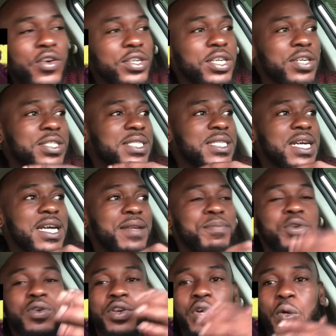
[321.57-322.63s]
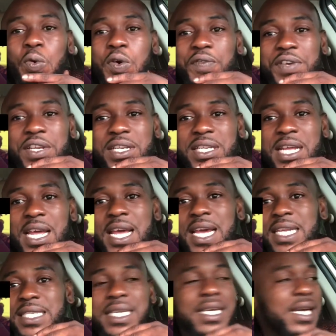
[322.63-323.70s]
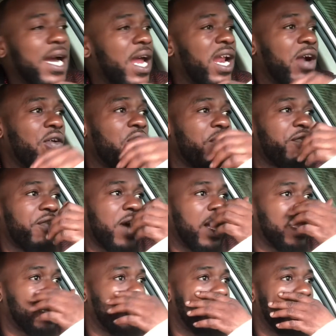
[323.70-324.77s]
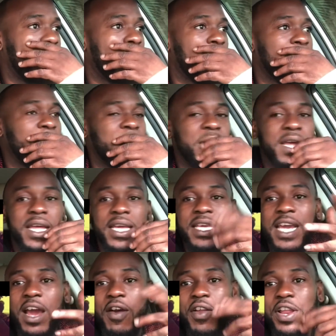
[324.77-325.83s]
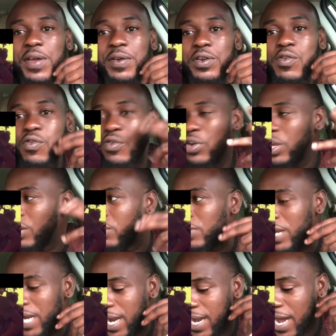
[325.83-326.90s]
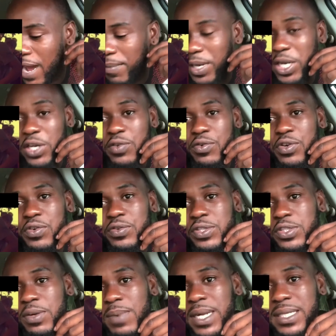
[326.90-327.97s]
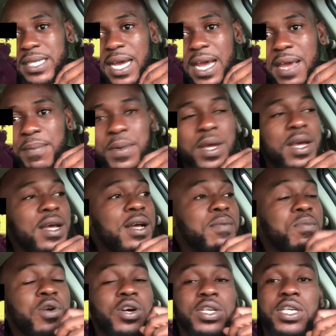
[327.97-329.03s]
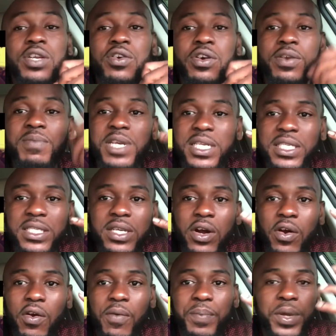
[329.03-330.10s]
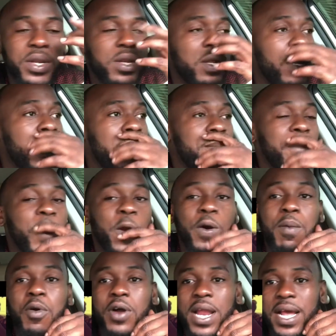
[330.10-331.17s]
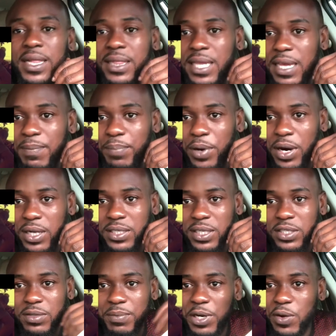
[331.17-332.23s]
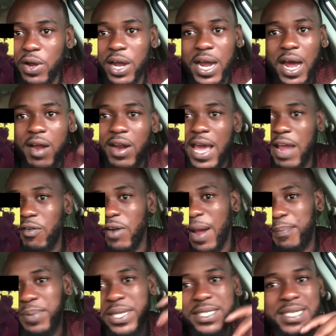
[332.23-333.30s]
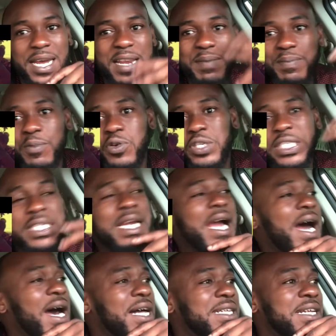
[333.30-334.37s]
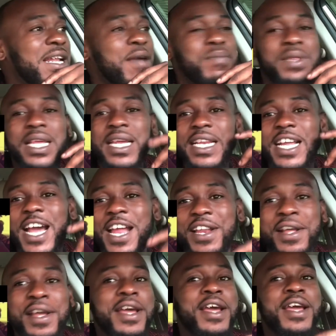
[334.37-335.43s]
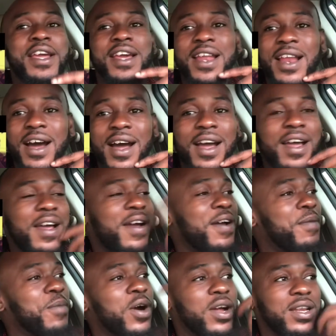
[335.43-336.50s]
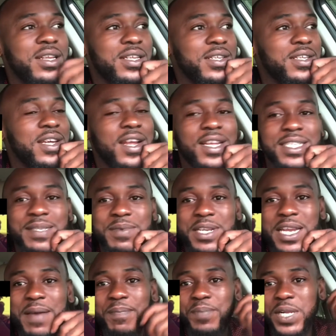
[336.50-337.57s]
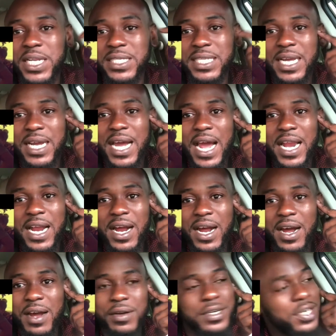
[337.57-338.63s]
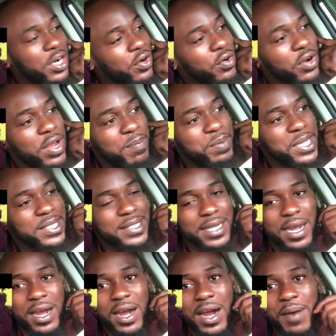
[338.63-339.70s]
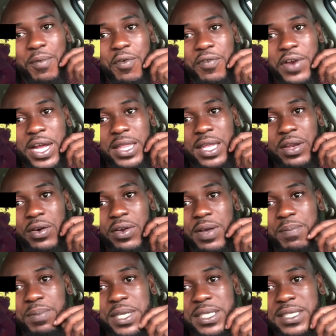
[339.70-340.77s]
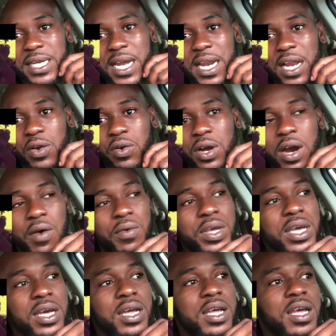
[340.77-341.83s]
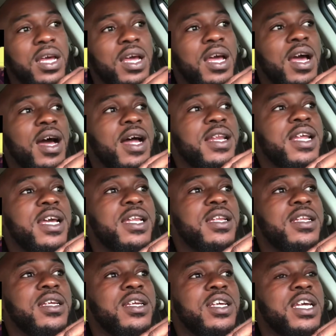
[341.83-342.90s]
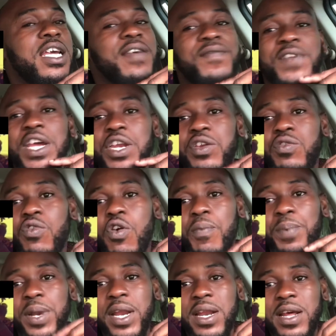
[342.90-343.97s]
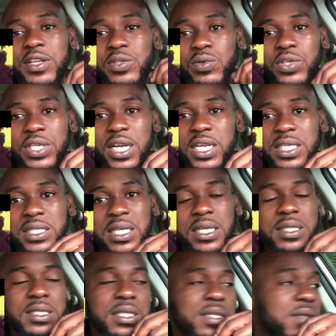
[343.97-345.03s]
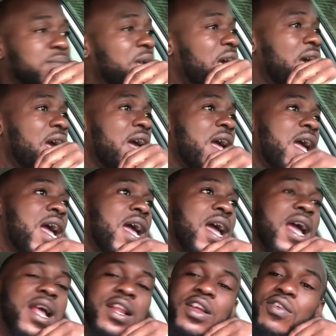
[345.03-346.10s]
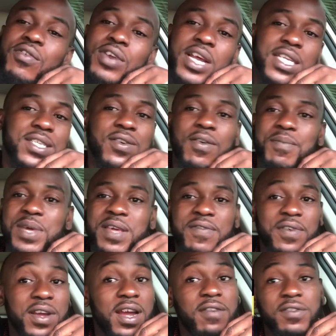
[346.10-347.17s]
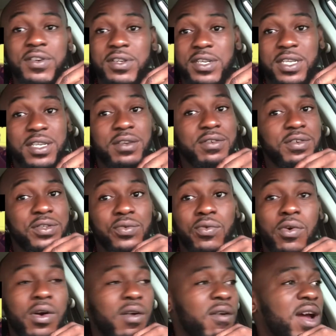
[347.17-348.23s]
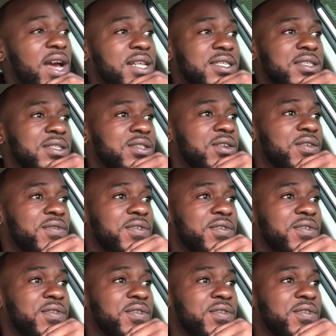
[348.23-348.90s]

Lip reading: outside? You know, the COVID thing kind of rough, right? You know. Can't really do, you know, what I normally do in the summertime. But, you know, the beaches are open. You don't know about, like, theme parks and some of the ones like rapids and bush gardens and them things there. And, you know? But, you know, see me, them places kind of, you know, them places are moving right now. Them places kind of look away. And then, if they do open and there's social distancing, man, you know that's going to be forever. You know, to go on rides and stuff.